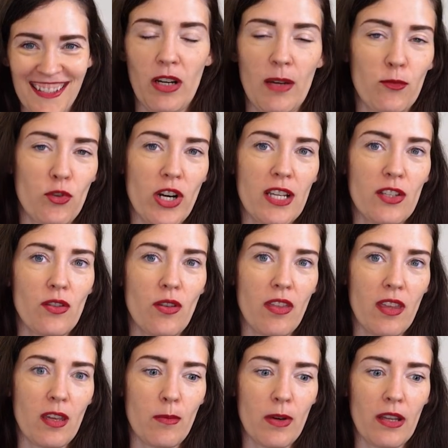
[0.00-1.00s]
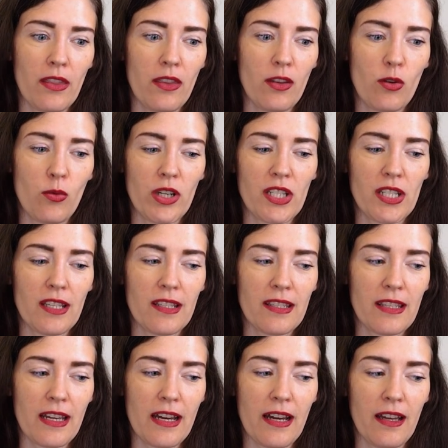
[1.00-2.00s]
Well, I'm trying to think about the
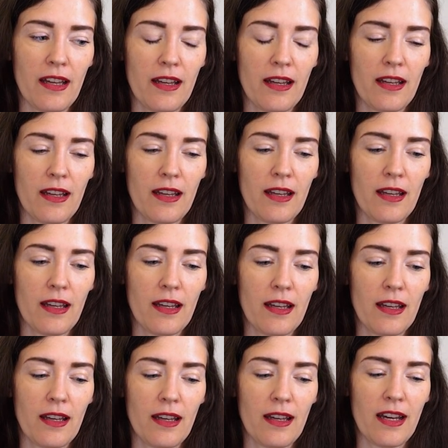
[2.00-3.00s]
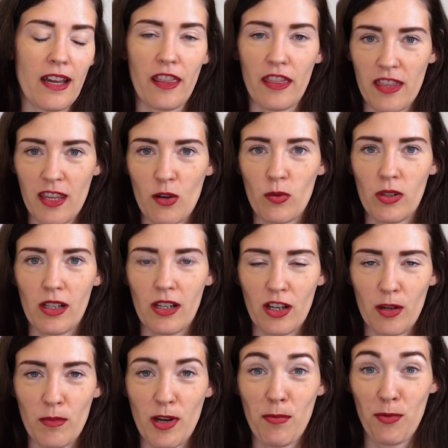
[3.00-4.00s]
questions that I think will
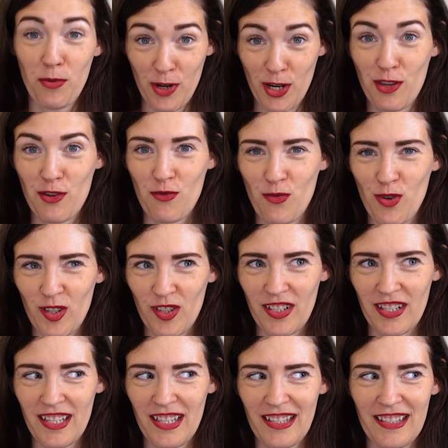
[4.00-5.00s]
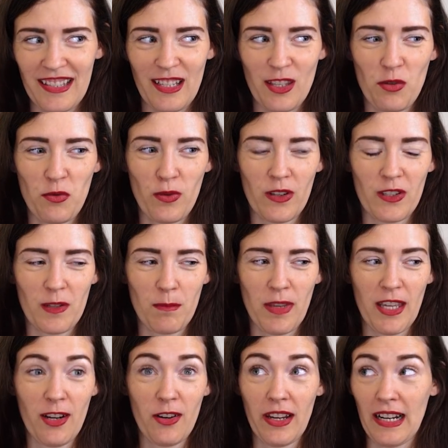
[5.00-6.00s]
come up when you watch this and you watch
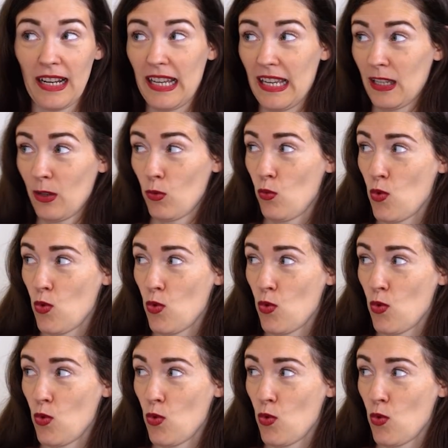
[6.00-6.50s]
me going like,